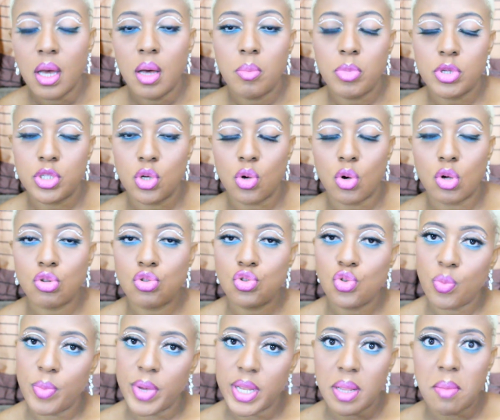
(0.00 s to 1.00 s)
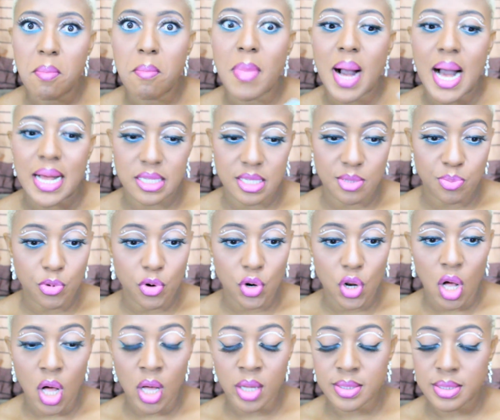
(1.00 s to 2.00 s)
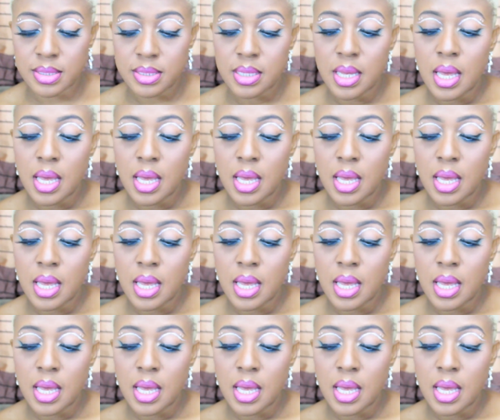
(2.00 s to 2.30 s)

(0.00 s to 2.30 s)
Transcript: putting on too many matte products.